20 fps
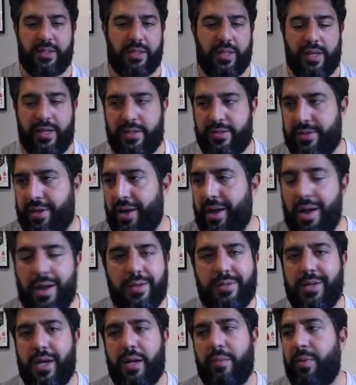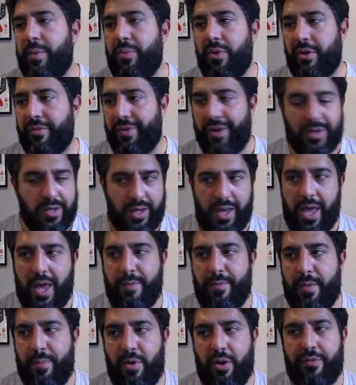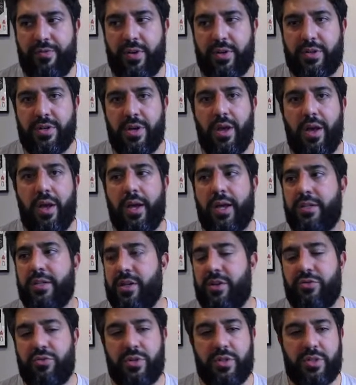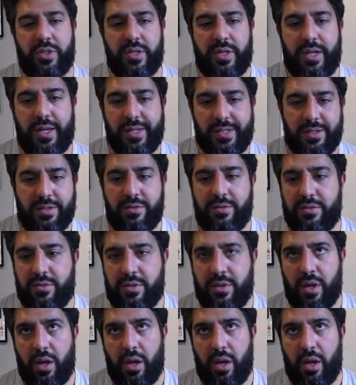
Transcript: latency. It's not going to be perfect. It can't be perfect. Cassandra isn't,